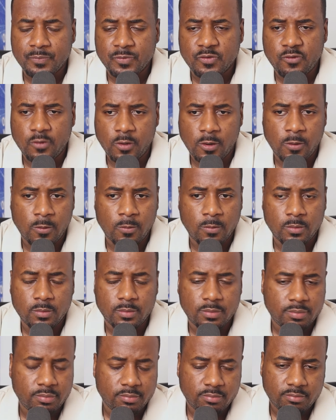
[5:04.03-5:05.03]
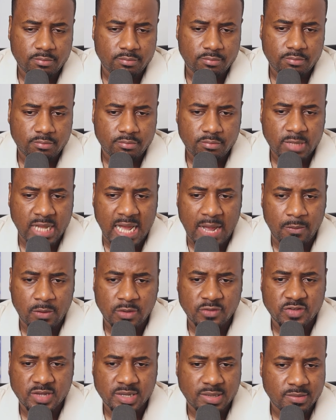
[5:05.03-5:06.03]
So that
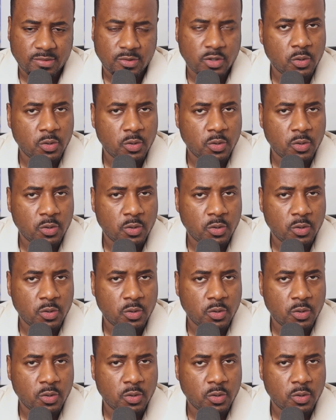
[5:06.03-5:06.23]
wasn't,